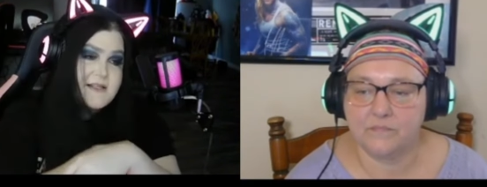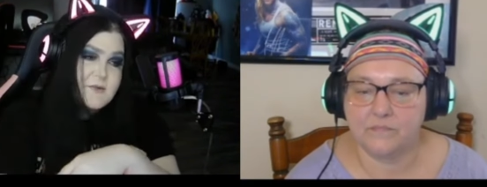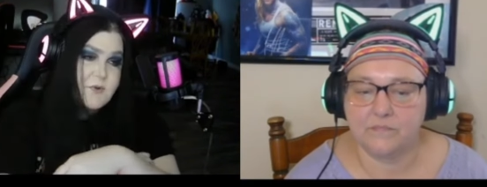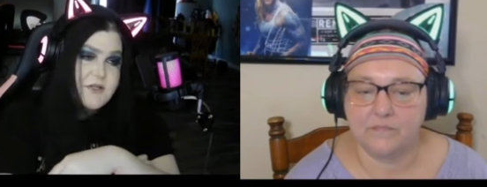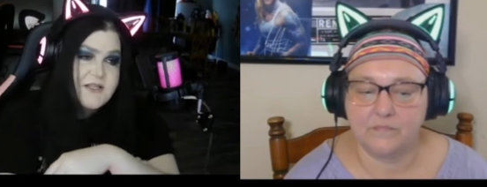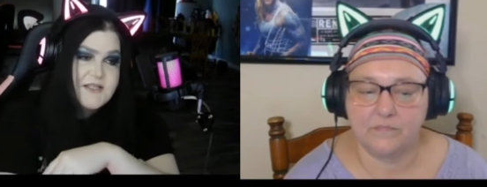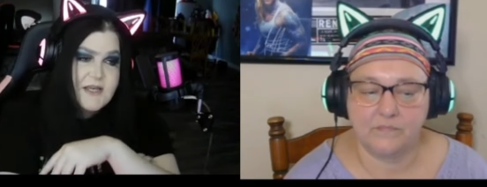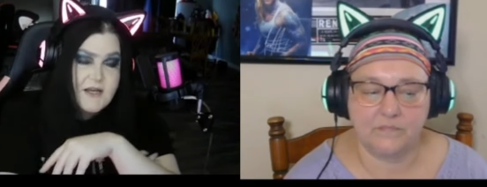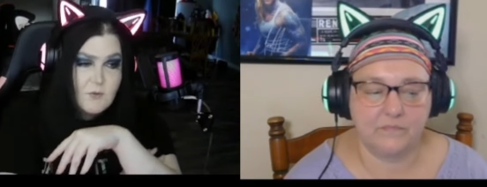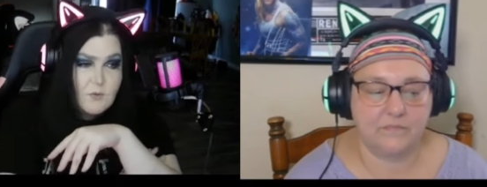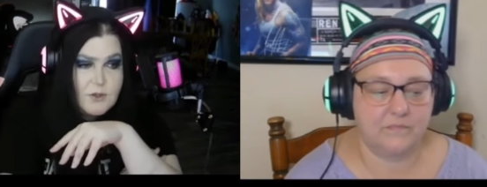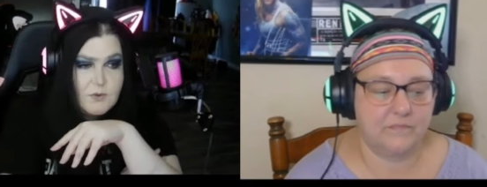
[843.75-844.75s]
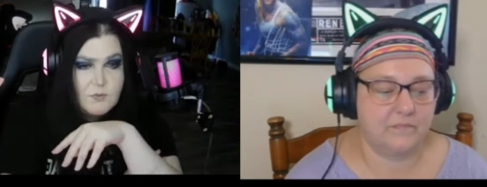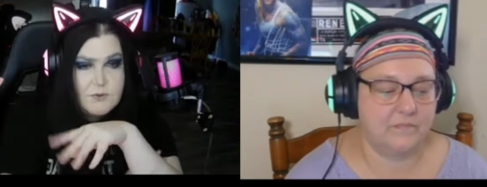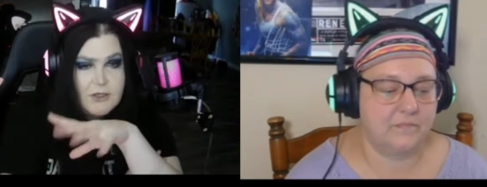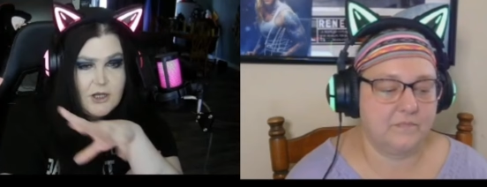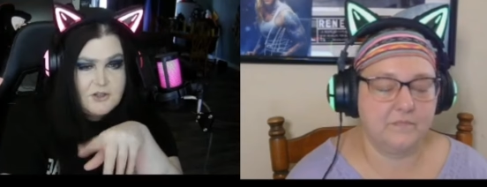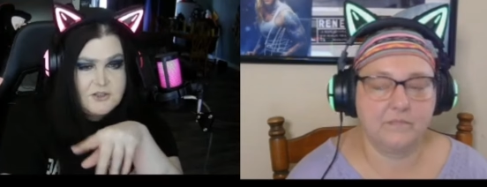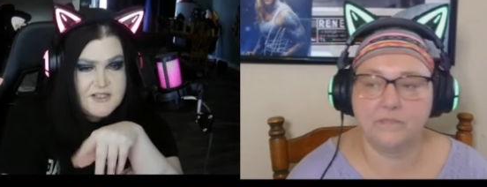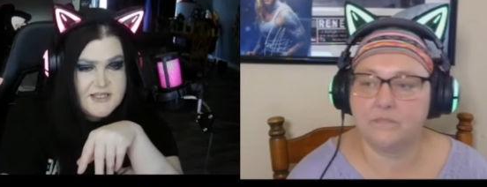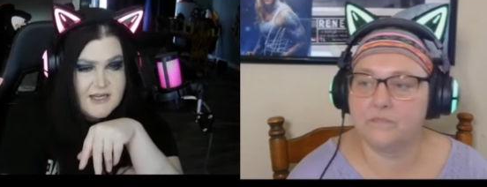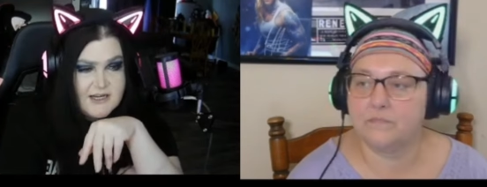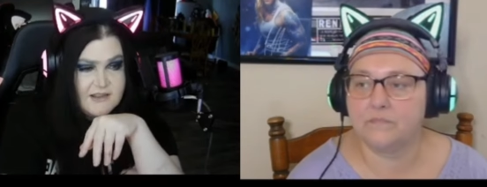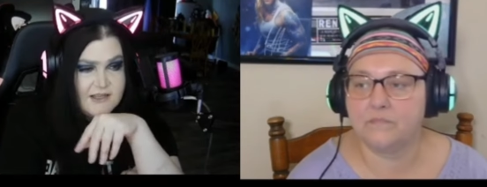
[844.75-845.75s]
Speaker 1: We decided we we all
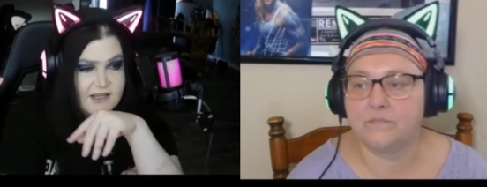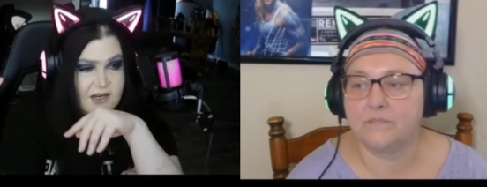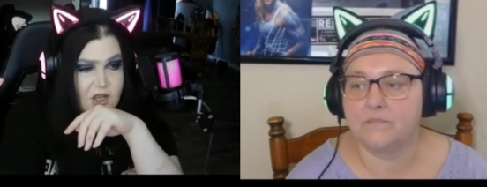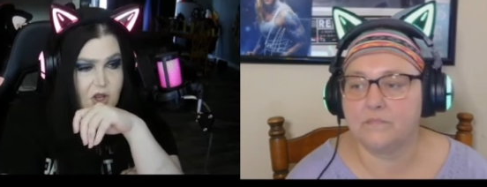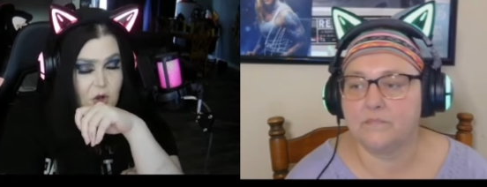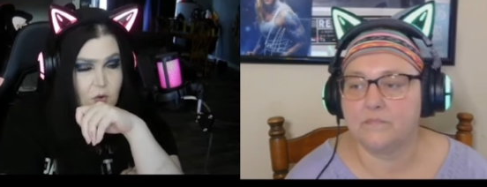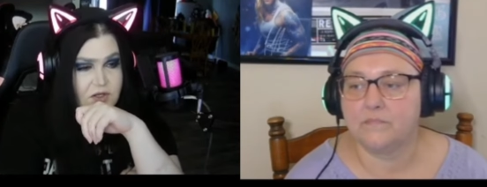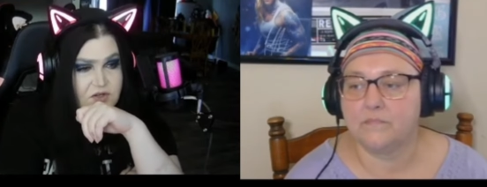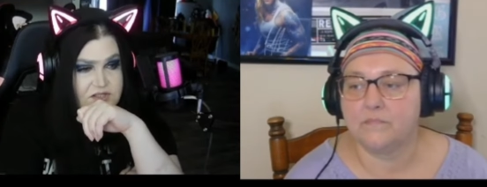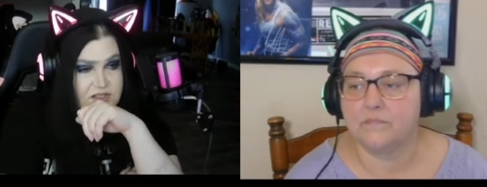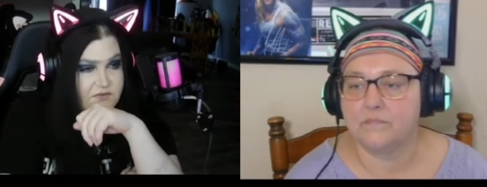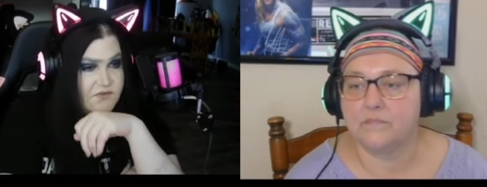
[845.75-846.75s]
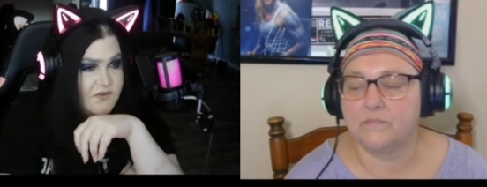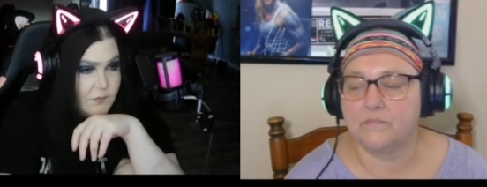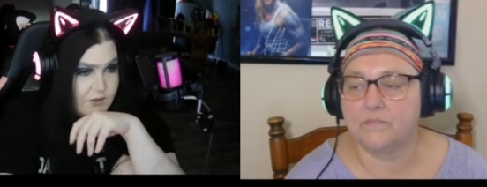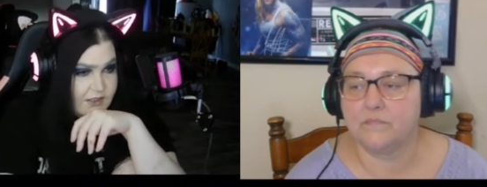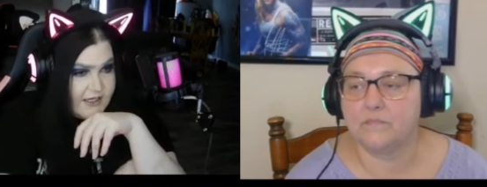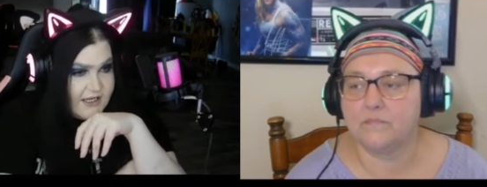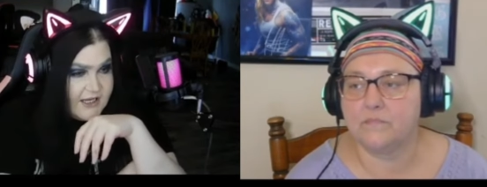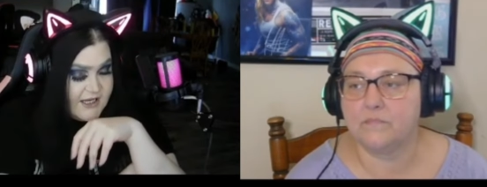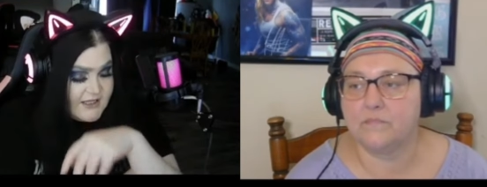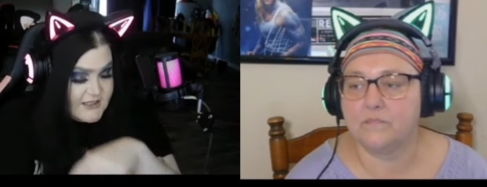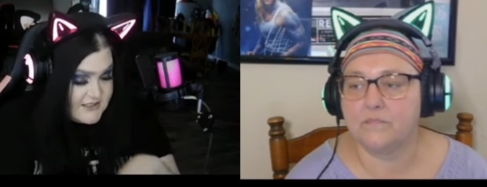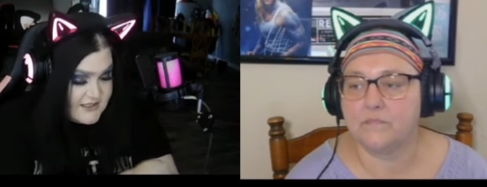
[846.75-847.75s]
decided that we do something for the
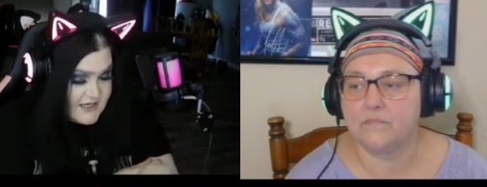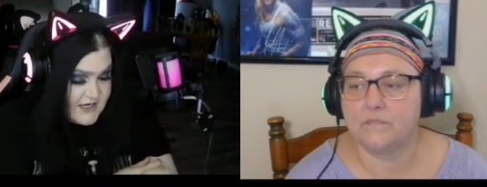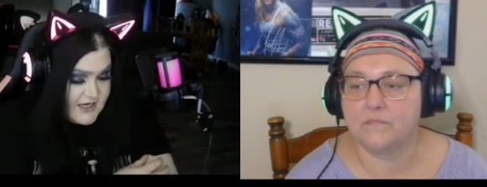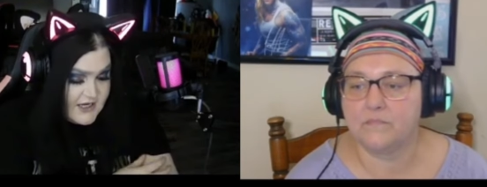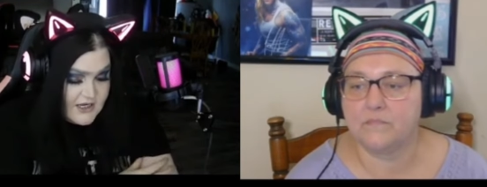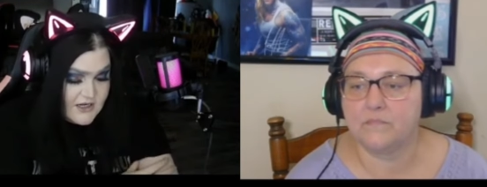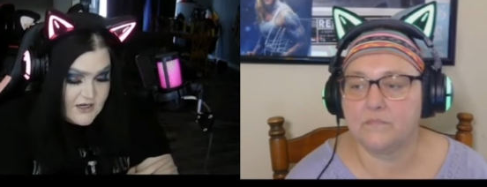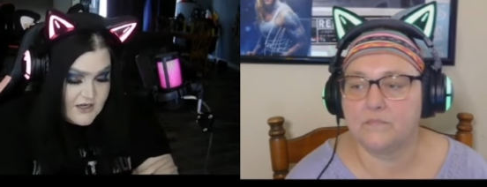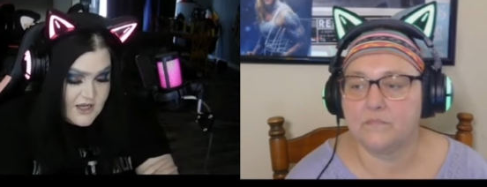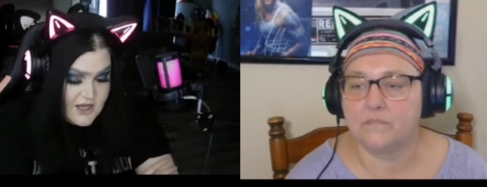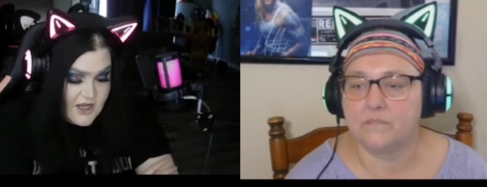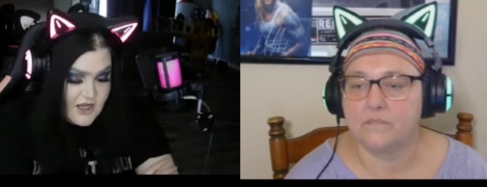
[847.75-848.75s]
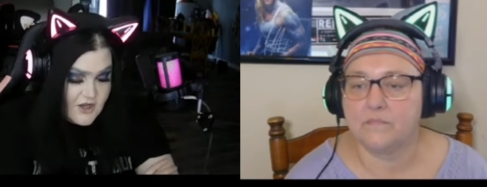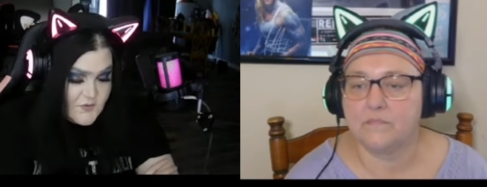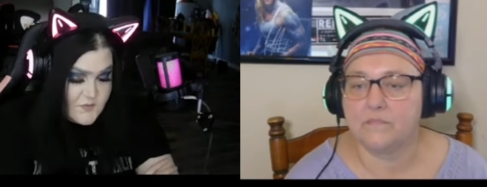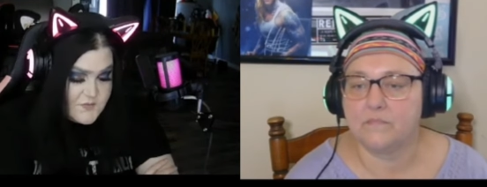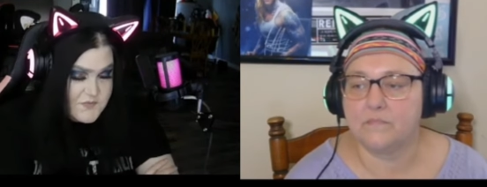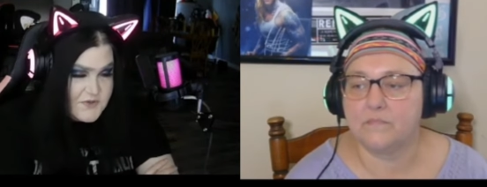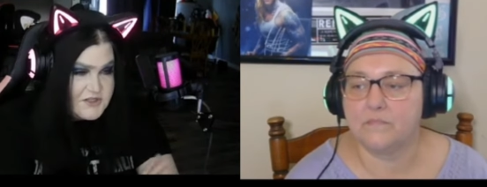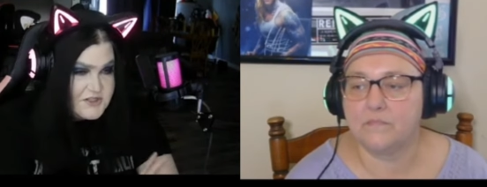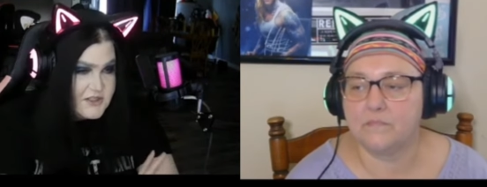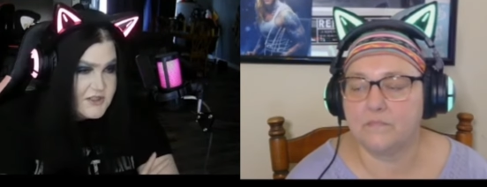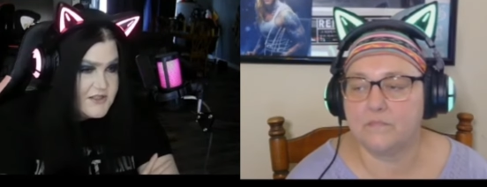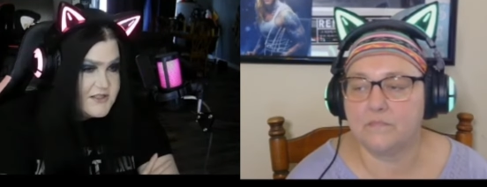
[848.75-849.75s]
Renegades, and um, there's a
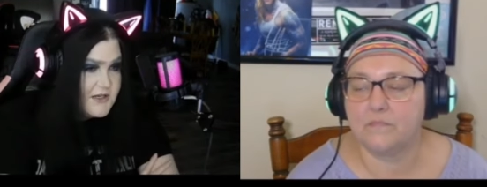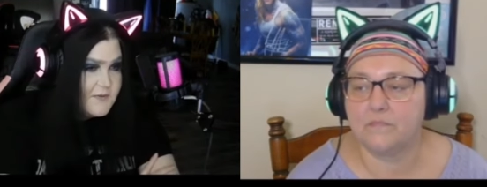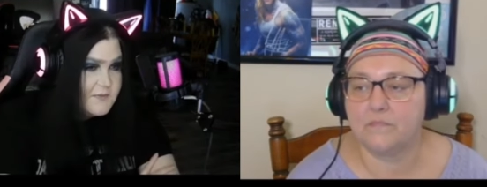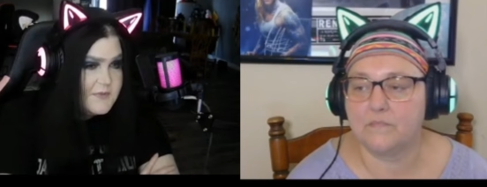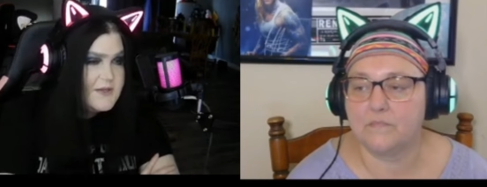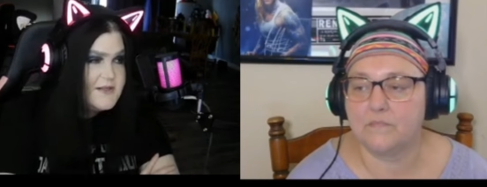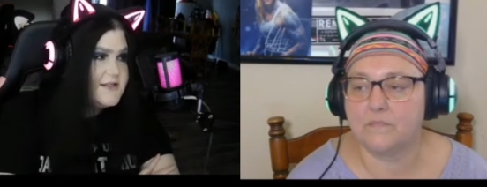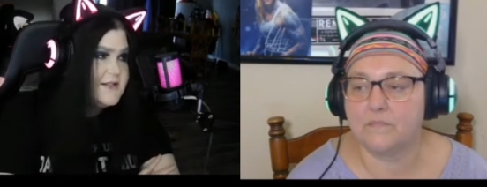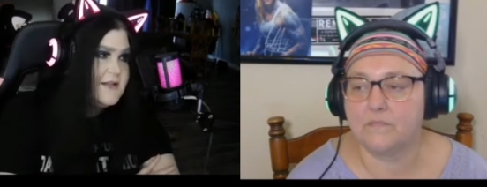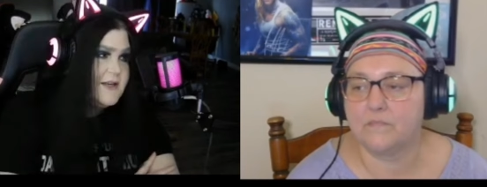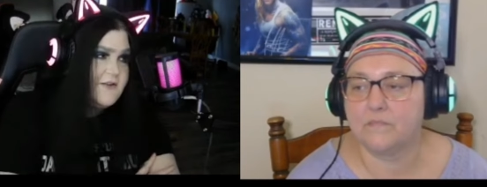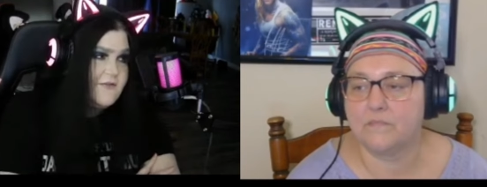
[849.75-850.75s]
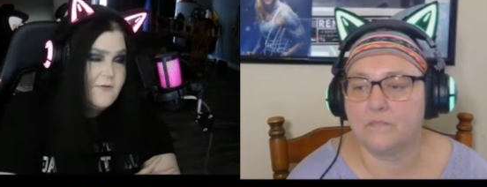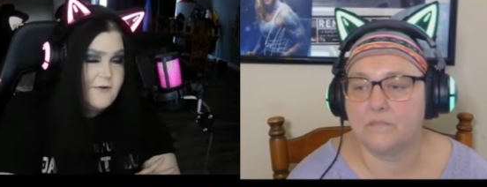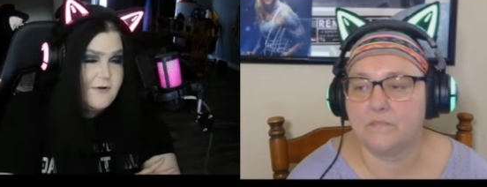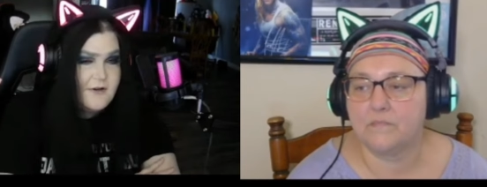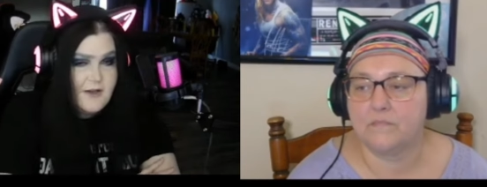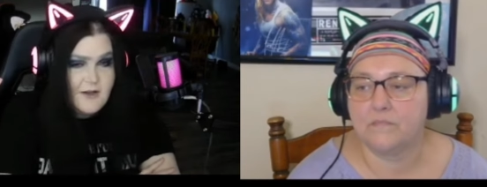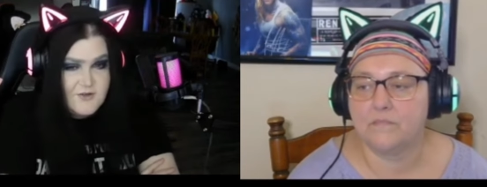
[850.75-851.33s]
little something else in there for y'all.